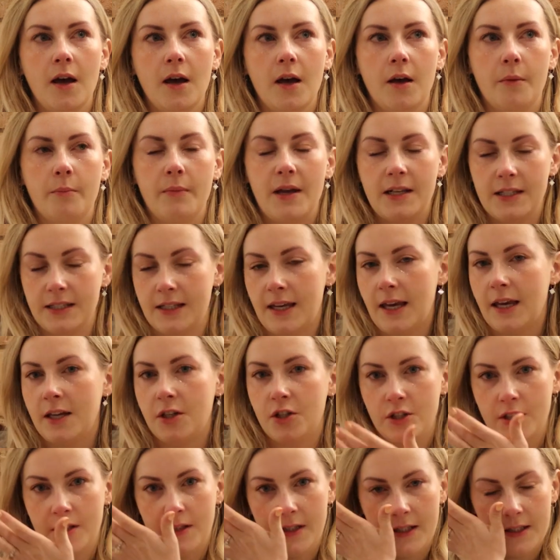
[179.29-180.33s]
a
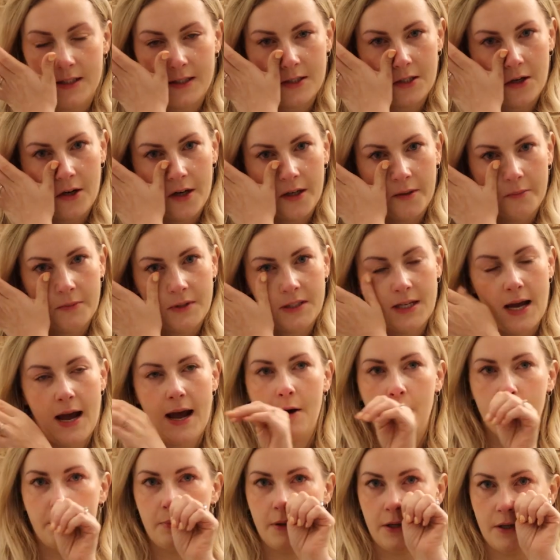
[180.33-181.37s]
medication this time to
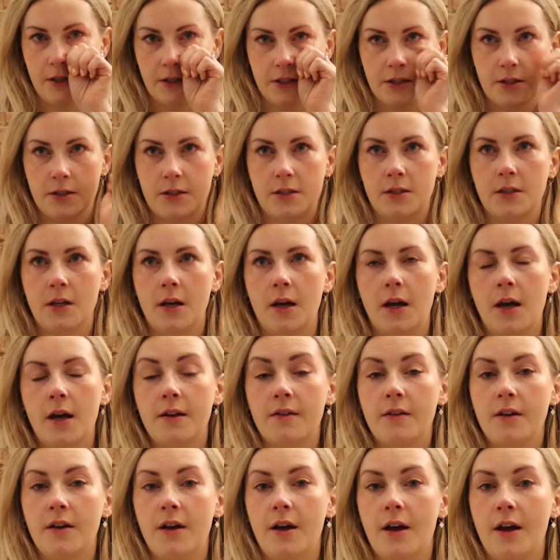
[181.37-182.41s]
help us
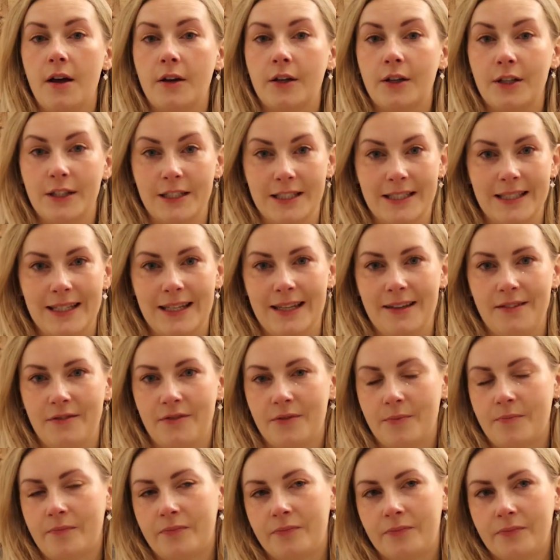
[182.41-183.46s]

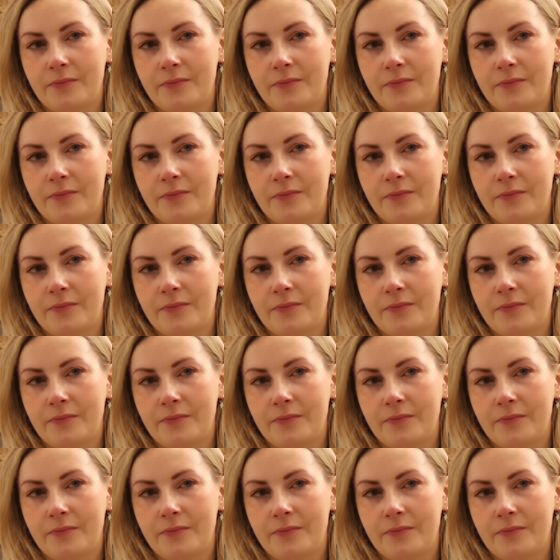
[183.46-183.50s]
conceive